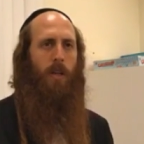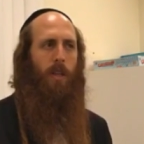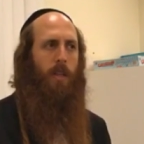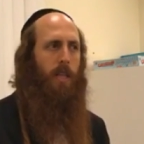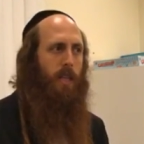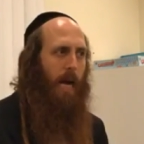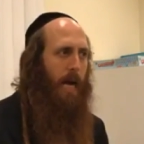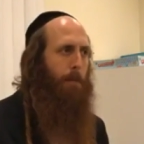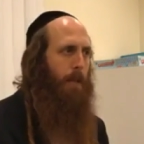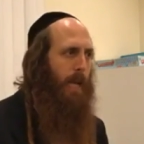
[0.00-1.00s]
that
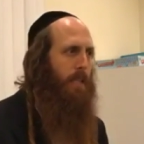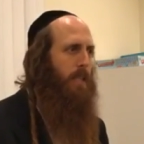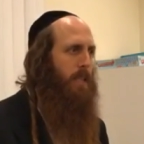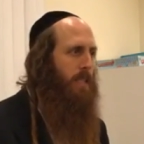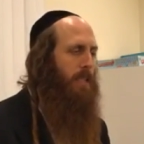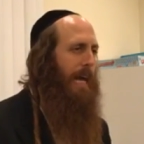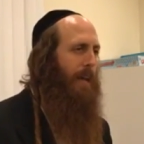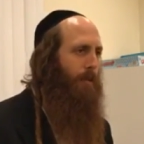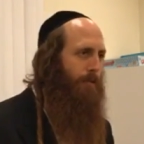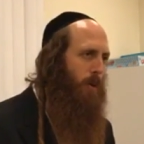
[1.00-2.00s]
God planted inside
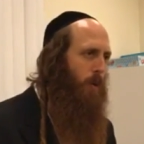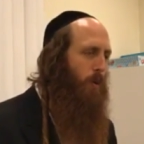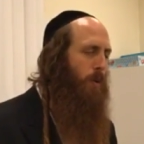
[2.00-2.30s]
of you.